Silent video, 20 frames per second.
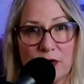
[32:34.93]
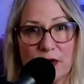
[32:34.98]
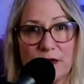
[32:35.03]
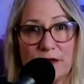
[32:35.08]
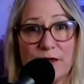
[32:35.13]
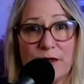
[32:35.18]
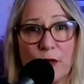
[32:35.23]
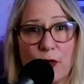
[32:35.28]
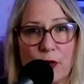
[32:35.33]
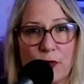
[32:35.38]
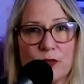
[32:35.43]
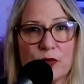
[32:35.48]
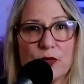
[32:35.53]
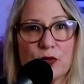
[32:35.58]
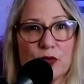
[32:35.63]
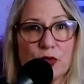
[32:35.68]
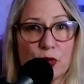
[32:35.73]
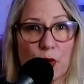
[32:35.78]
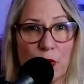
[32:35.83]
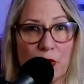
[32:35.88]
It informs
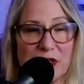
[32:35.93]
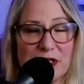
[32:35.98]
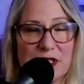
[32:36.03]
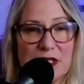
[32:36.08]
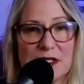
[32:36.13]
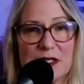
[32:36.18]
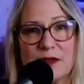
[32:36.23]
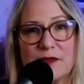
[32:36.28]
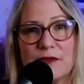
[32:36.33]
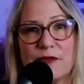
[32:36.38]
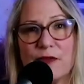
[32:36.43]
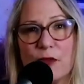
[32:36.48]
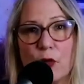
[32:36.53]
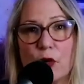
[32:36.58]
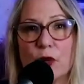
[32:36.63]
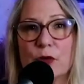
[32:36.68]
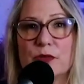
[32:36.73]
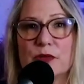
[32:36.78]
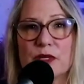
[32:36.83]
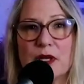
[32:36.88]
your choices. It
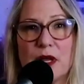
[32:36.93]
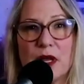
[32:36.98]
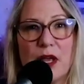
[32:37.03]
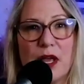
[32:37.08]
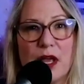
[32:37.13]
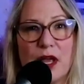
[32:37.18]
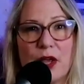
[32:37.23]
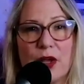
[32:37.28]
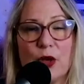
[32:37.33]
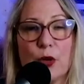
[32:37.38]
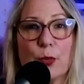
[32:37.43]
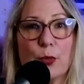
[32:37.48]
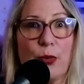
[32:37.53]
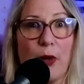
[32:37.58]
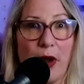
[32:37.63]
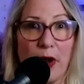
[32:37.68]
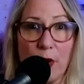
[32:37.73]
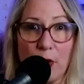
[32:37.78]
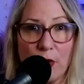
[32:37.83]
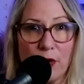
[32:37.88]
informs your
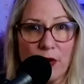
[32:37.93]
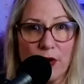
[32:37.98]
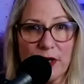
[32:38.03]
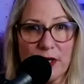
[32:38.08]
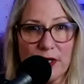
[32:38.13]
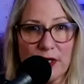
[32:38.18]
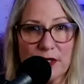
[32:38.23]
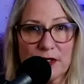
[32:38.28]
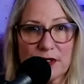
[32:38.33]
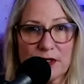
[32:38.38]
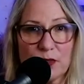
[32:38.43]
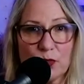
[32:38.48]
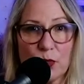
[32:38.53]
priorities.